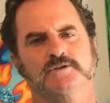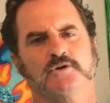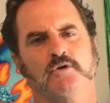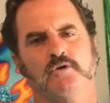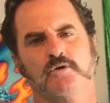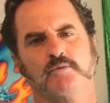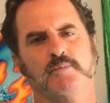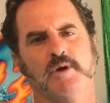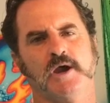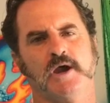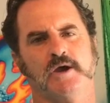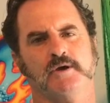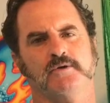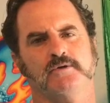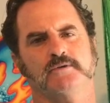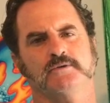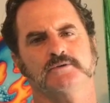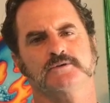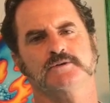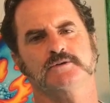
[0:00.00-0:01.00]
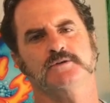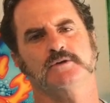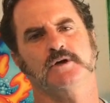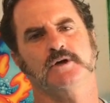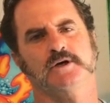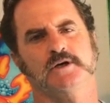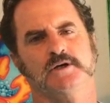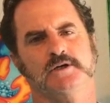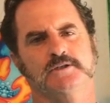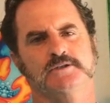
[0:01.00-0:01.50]
solar panels
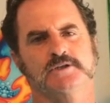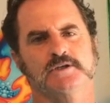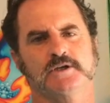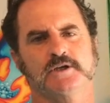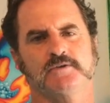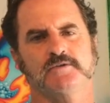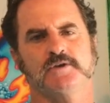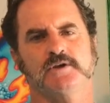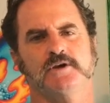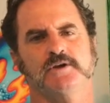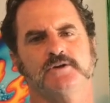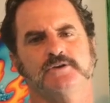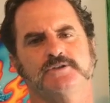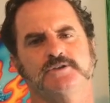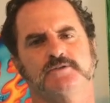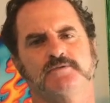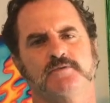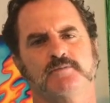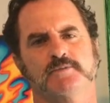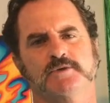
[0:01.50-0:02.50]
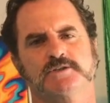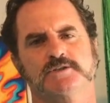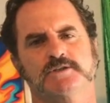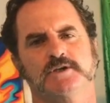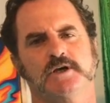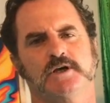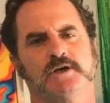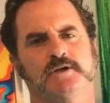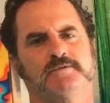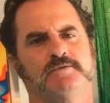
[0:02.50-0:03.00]
uh, to get the energy from the
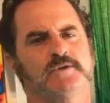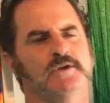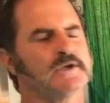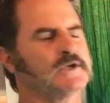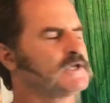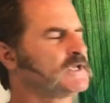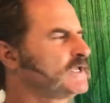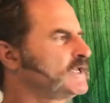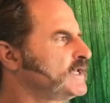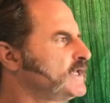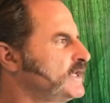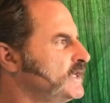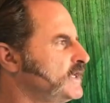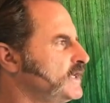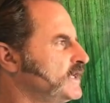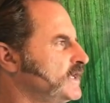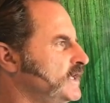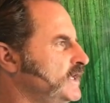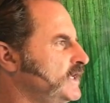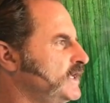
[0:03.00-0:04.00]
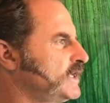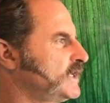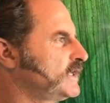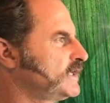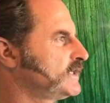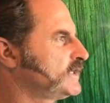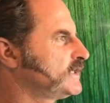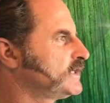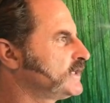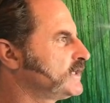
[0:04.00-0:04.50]
sun.
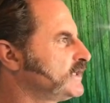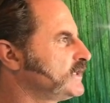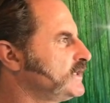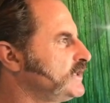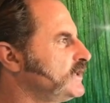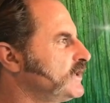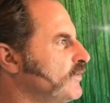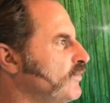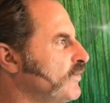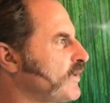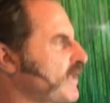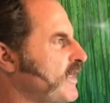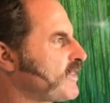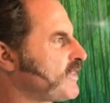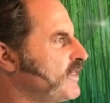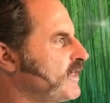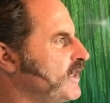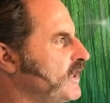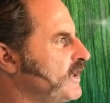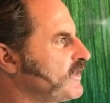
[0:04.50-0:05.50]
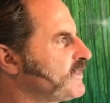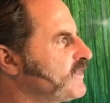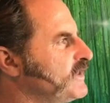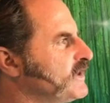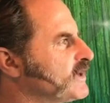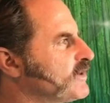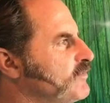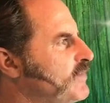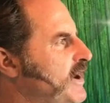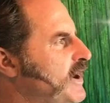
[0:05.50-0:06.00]
And you know, when I, I
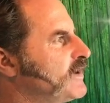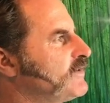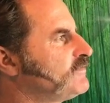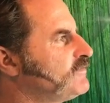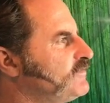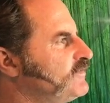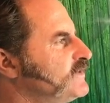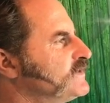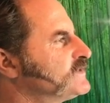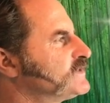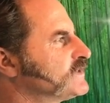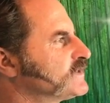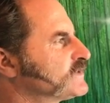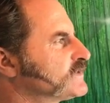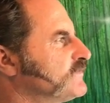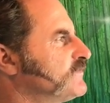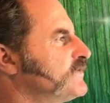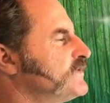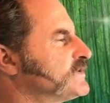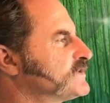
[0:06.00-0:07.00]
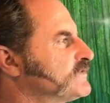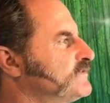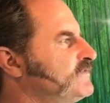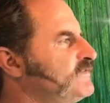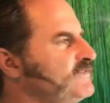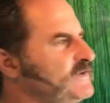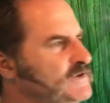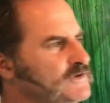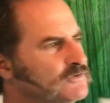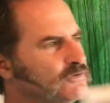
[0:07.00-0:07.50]
think about in physics of this
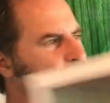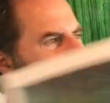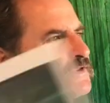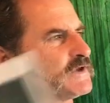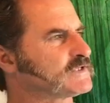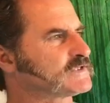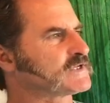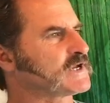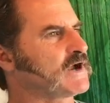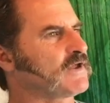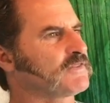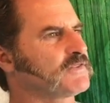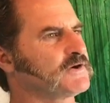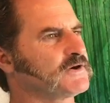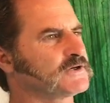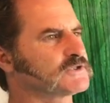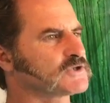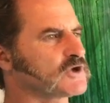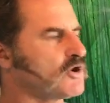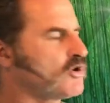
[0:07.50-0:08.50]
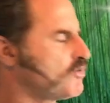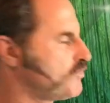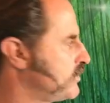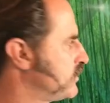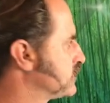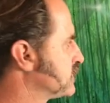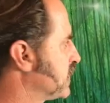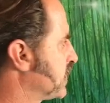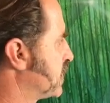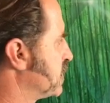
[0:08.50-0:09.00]
field that's out there, it's
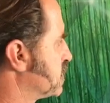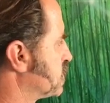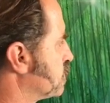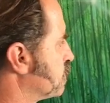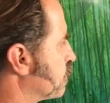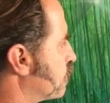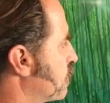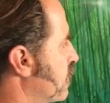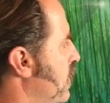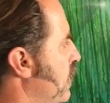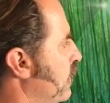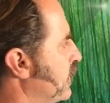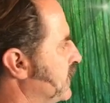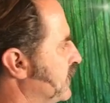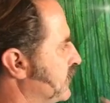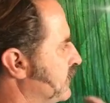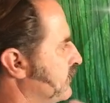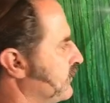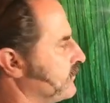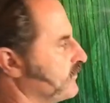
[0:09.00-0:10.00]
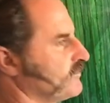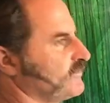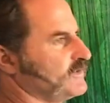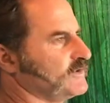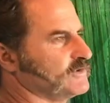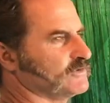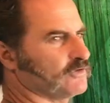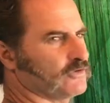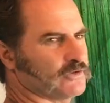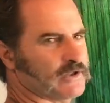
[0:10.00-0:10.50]
almost like it's growing into the
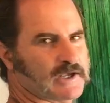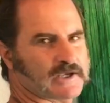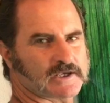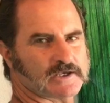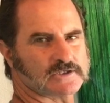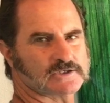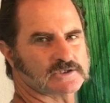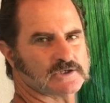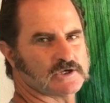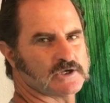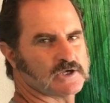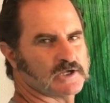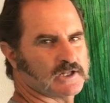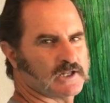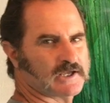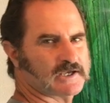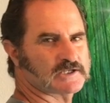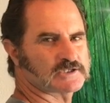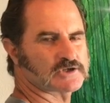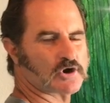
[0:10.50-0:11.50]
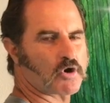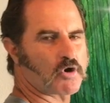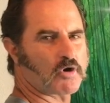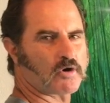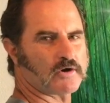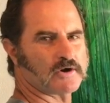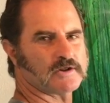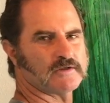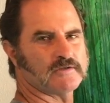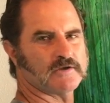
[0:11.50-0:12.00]
field, like it's, like it's
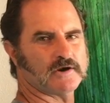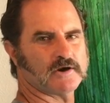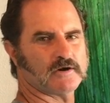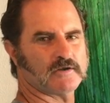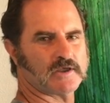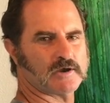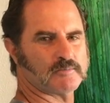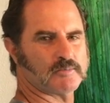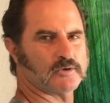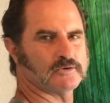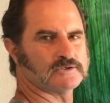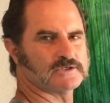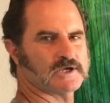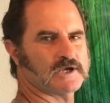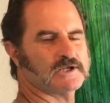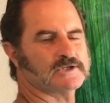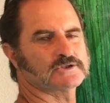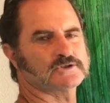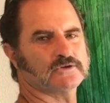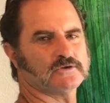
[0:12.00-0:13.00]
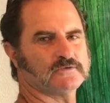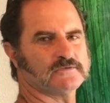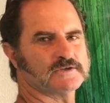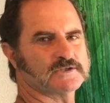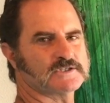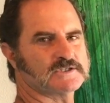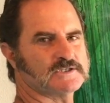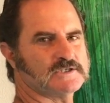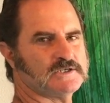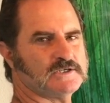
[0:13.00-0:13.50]
already there. That potential of the
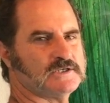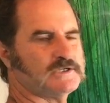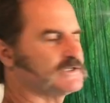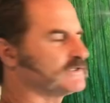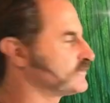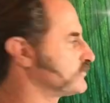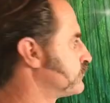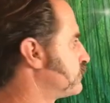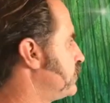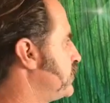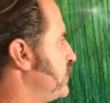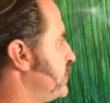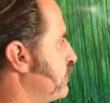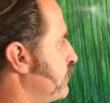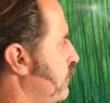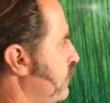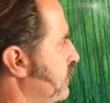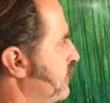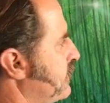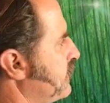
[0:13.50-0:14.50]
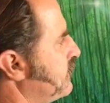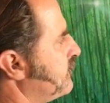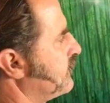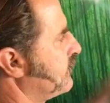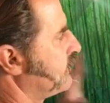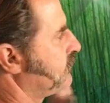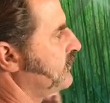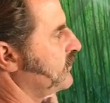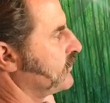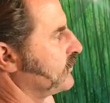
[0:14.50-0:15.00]
seed is written within
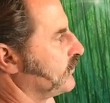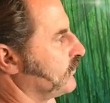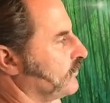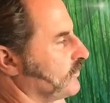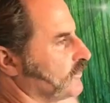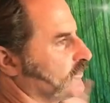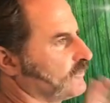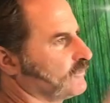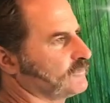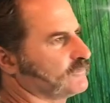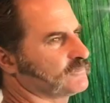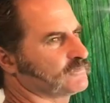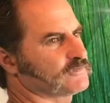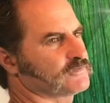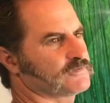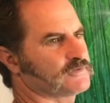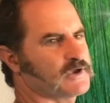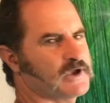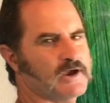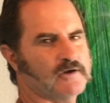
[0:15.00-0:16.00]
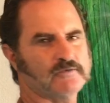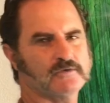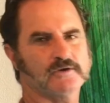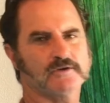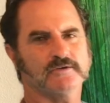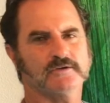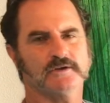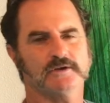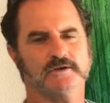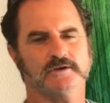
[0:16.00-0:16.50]
the field of
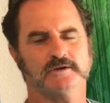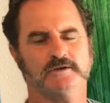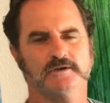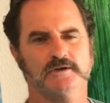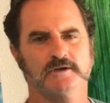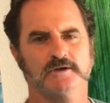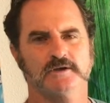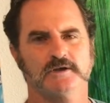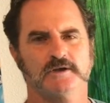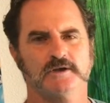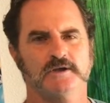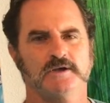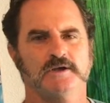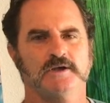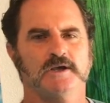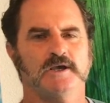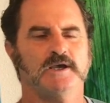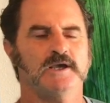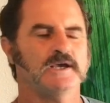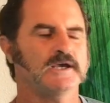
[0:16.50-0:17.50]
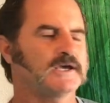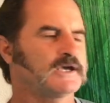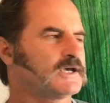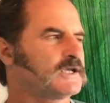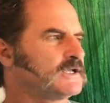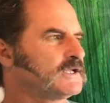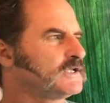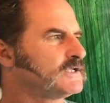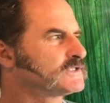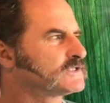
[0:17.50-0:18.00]
everything.
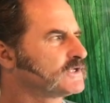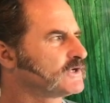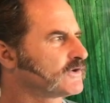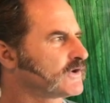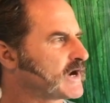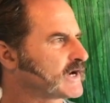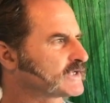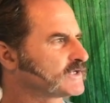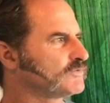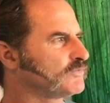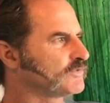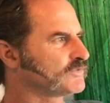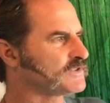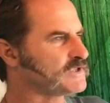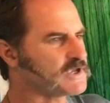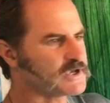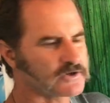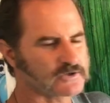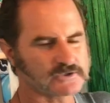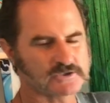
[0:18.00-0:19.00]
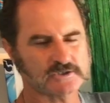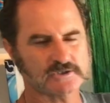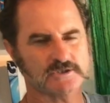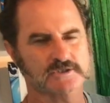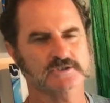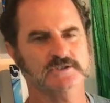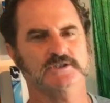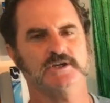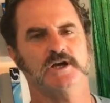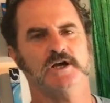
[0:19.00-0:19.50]
And it's interacting with the energy of the
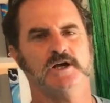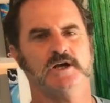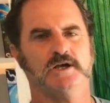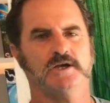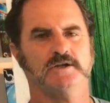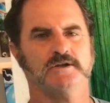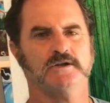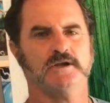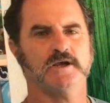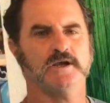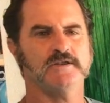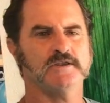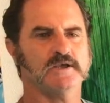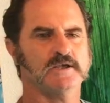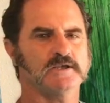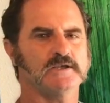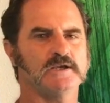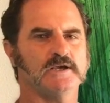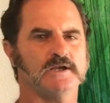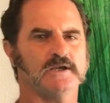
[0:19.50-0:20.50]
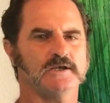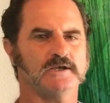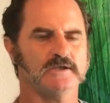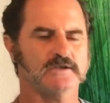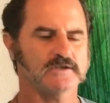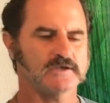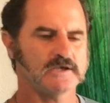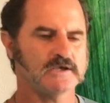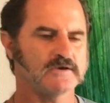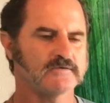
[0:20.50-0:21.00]
sun and then
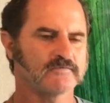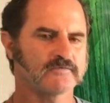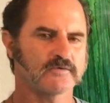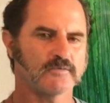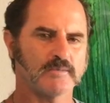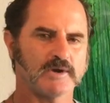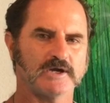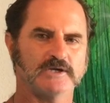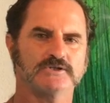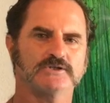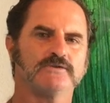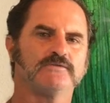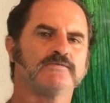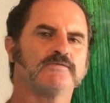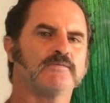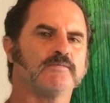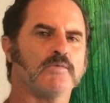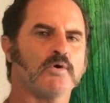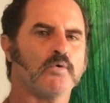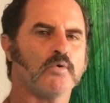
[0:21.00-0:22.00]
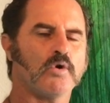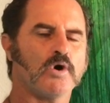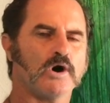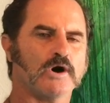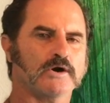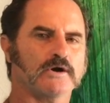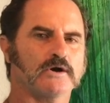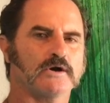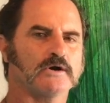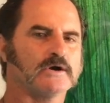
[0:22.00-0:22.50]
getting the information from the
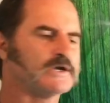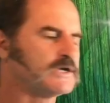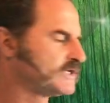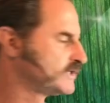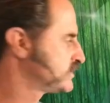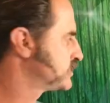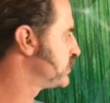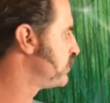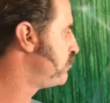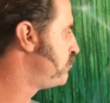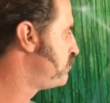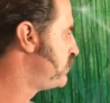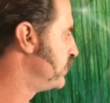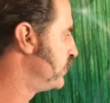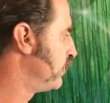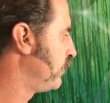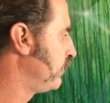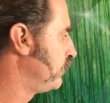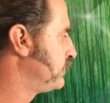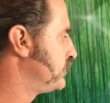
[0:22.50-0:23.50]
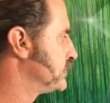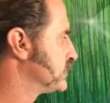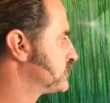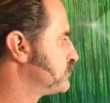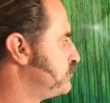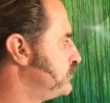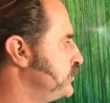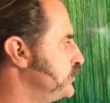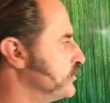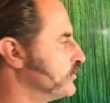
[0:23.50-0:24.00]
water to build this
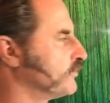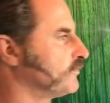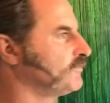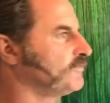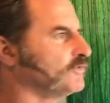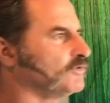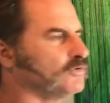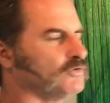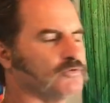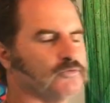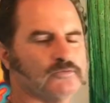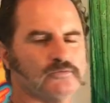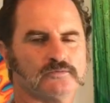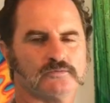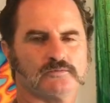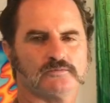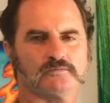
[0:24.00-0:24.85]
beautiful